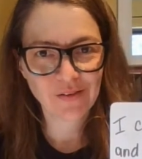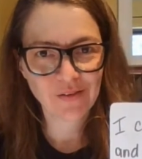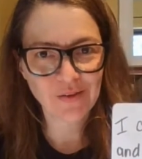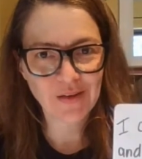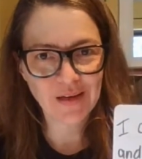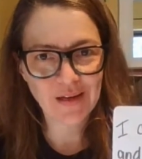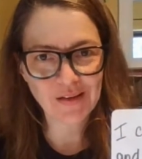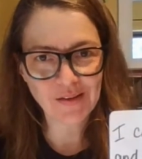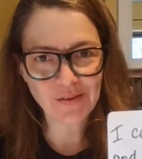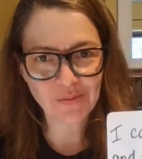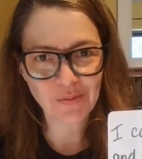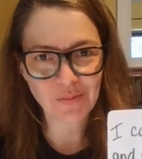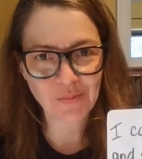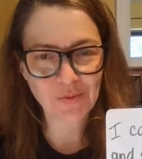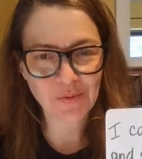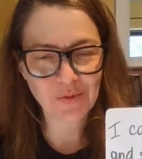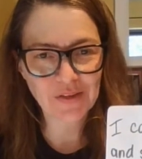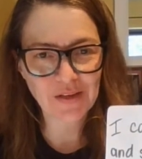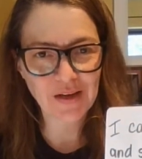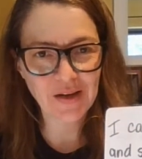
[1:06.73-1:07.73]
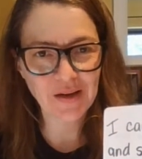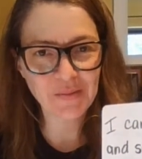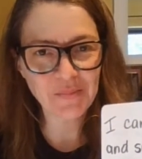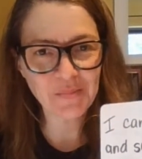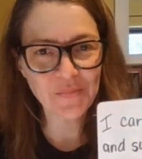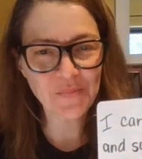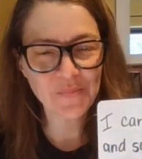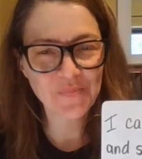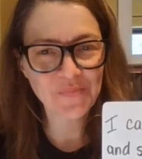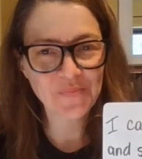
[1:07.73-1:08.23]
Okay, one more
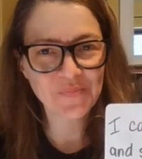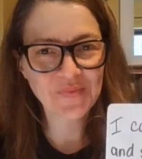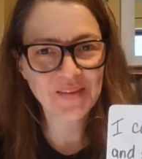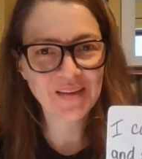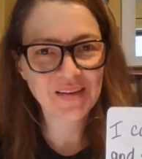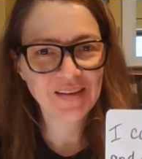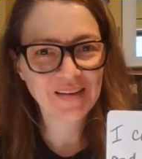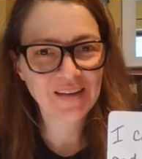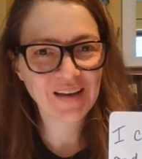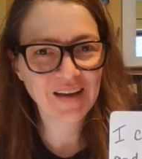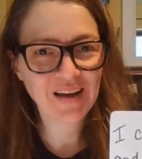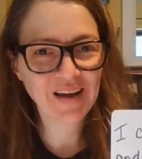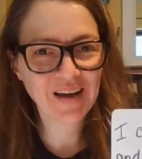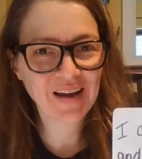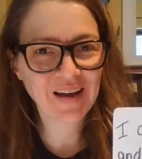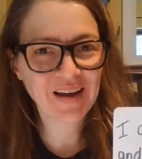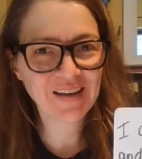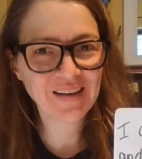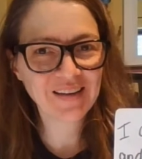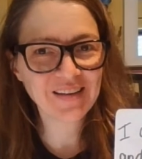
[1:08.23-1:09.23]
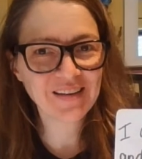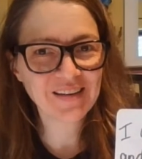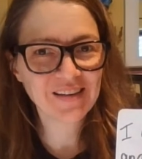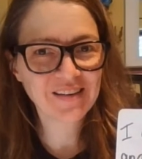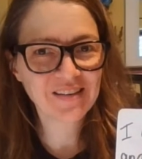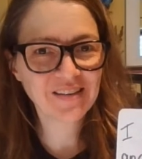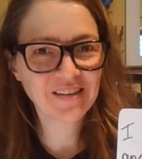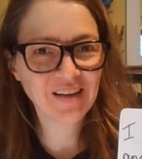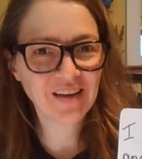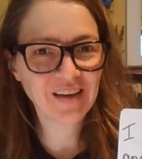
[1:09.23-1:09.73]
time. I
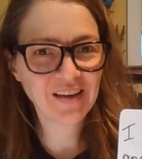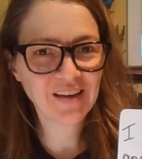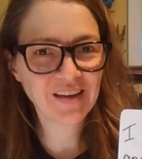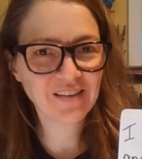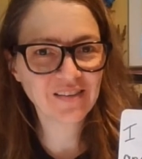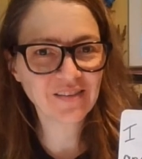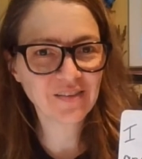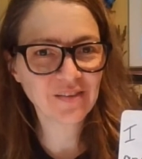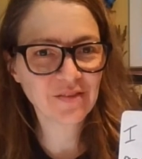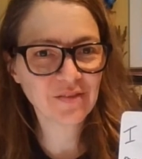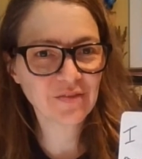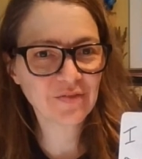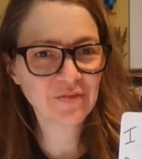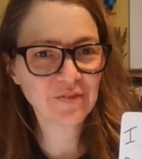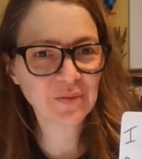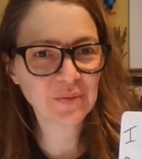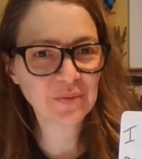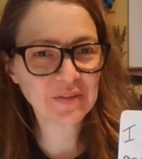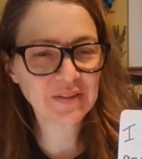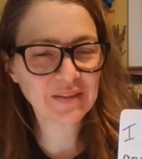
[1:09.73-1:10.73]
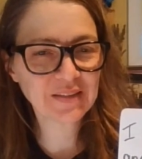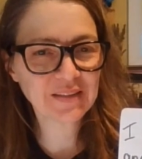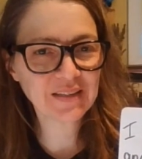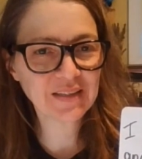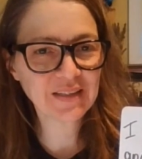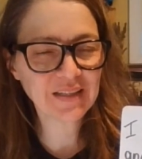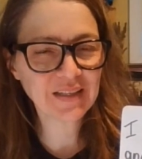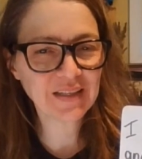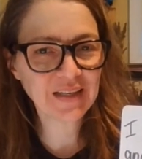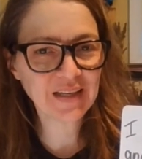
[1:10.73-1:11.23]
can
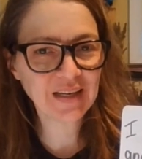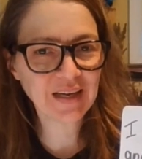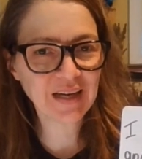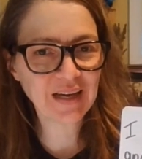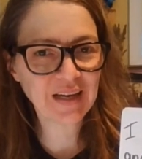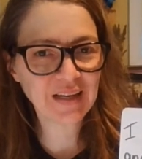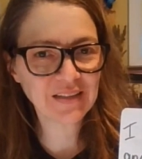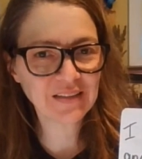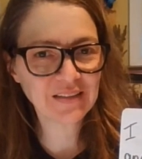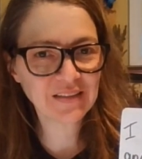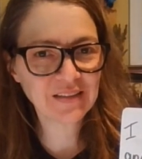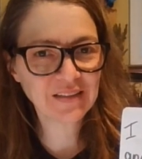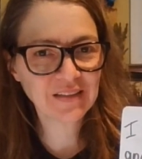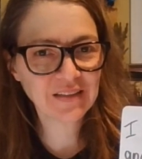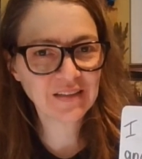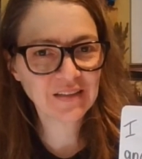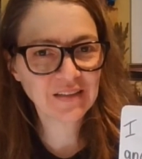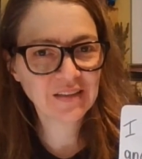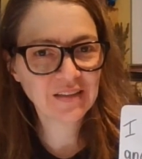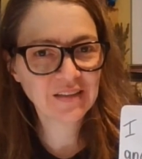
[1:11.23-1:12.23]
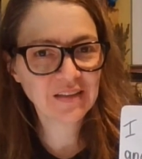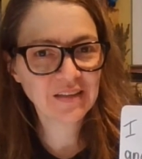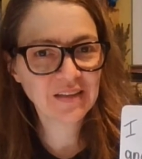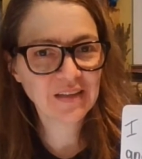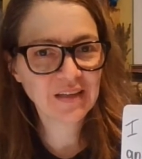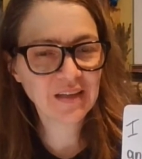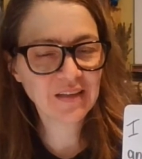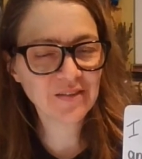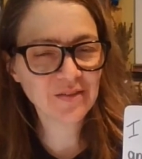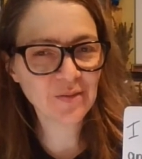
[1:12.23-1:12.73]
fluently add
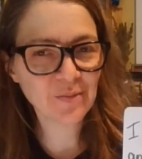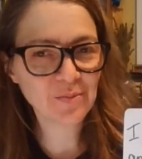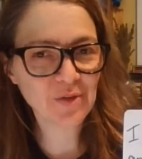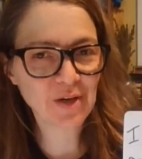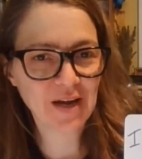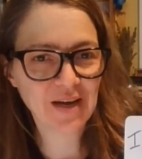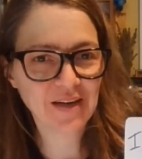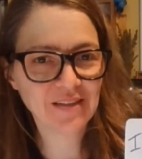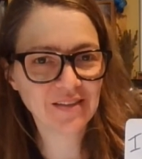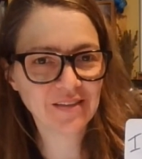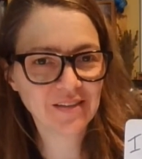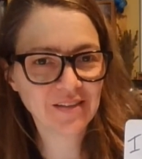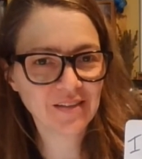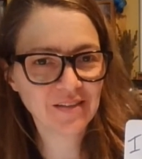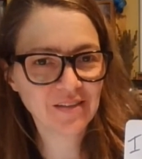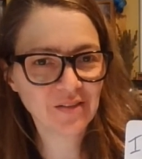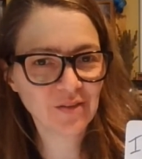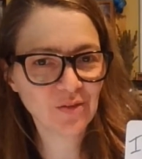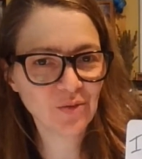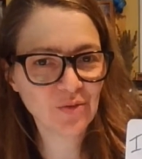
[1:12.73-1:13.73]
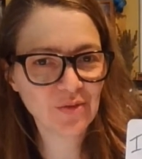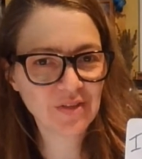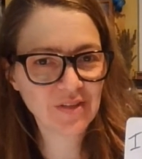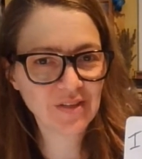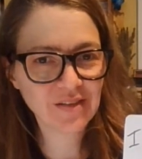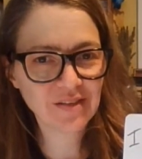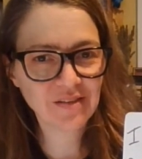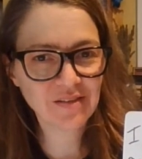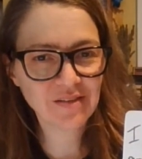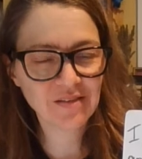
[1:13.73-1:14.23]
and subtract
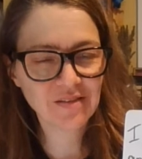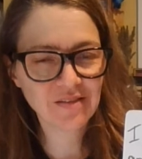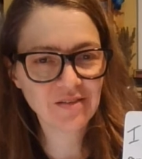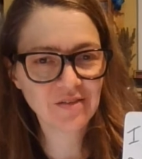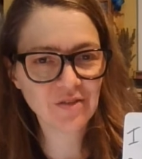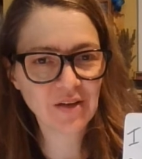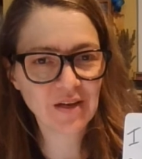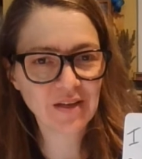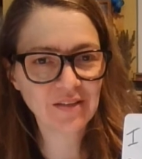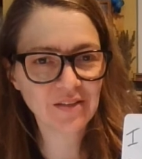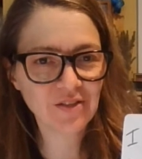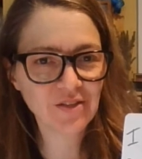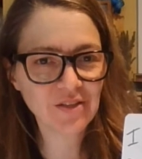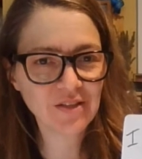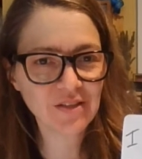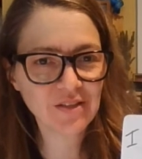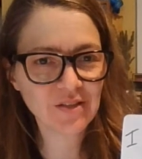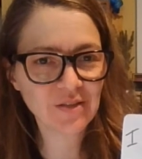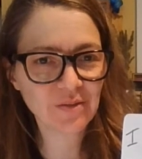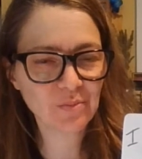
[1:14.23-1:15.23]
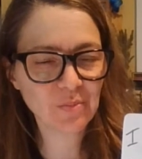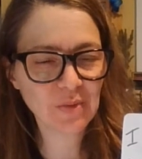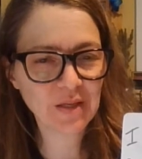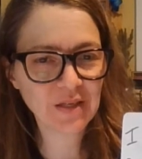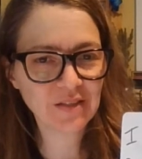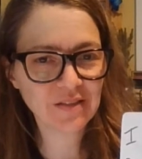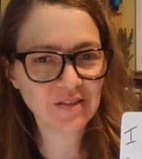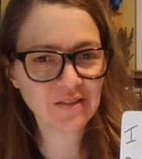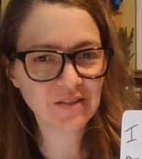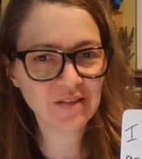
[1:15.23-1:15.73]
using strategies
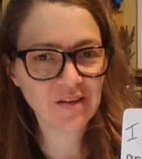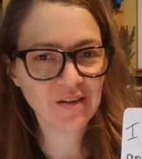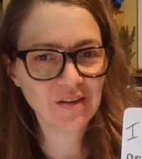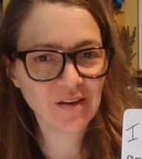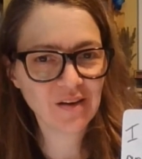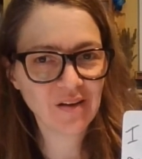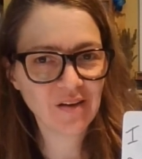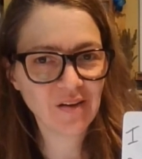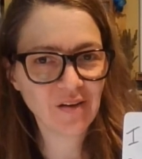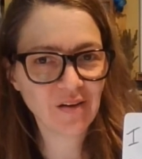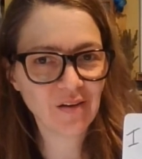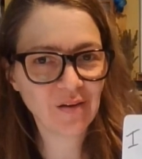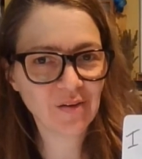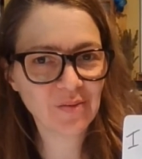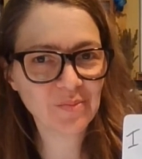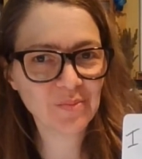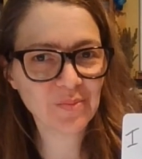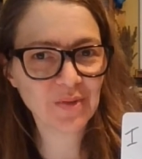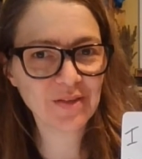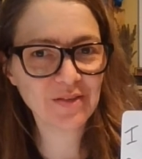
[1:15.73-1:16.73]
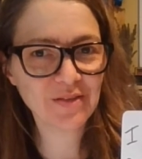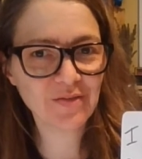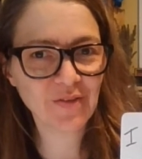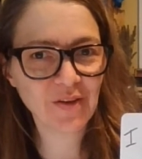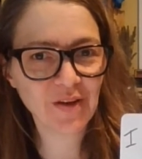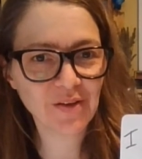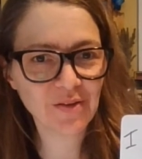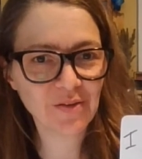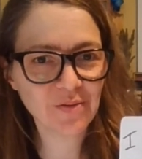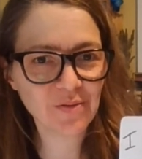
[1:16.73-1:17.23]
based on place
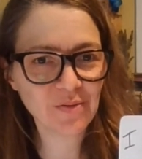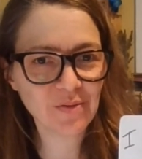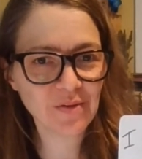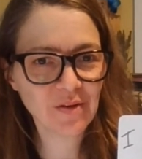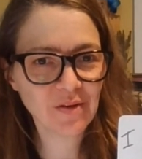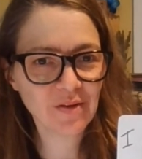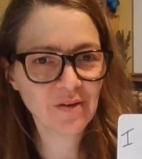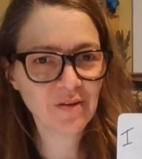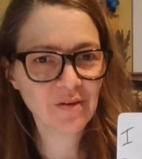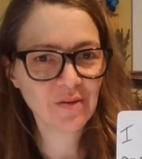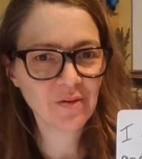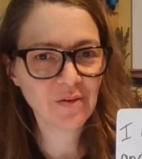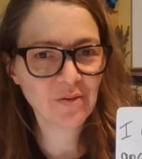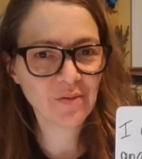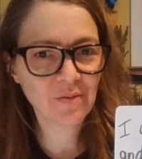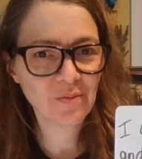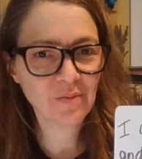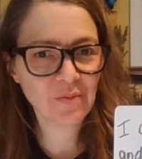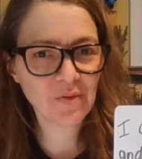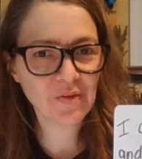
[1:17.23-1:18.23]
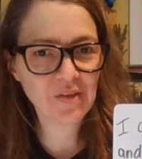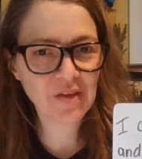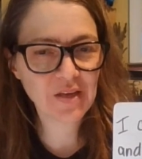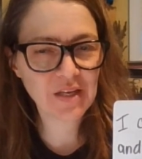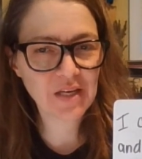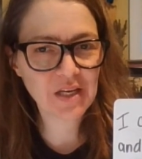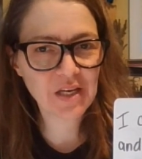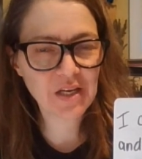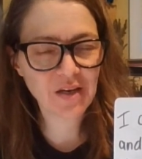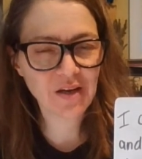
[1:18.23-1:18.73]
value
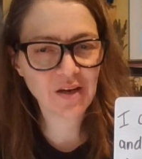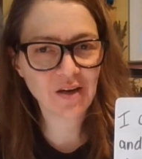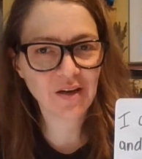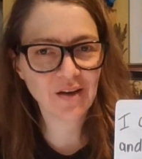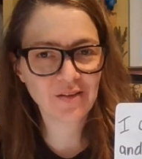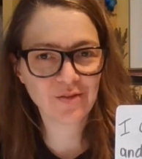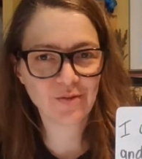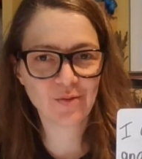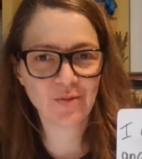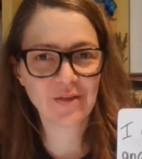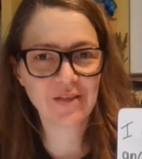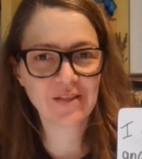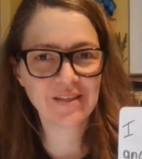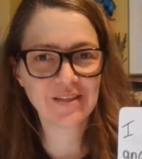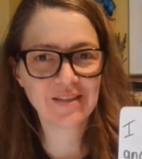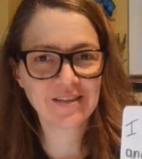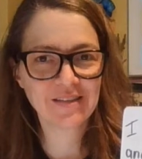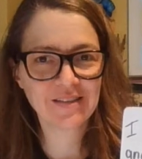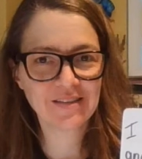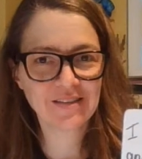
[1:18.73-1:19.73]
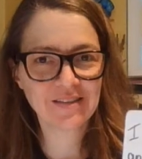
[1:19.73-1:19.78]
within 100.